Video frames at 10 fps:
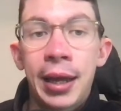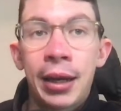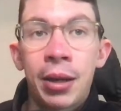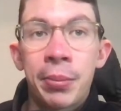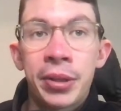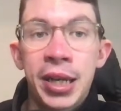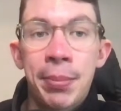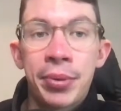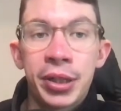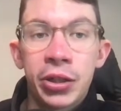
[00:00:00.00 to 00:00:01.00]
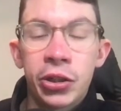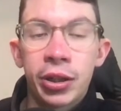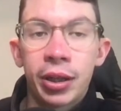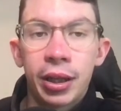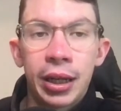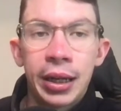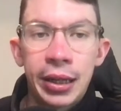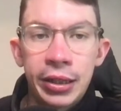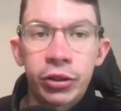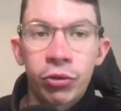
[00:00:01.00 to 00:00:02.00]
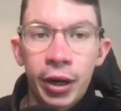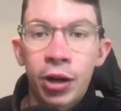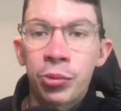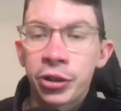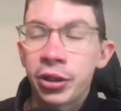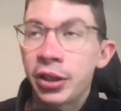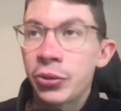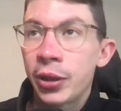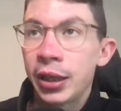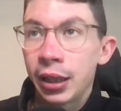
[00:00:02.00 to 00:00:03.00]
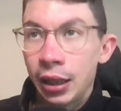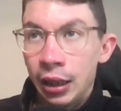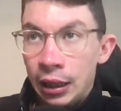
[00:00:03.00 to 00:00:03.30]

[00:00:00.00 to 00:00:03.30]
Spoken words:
that number 10 position, he's a great option this week.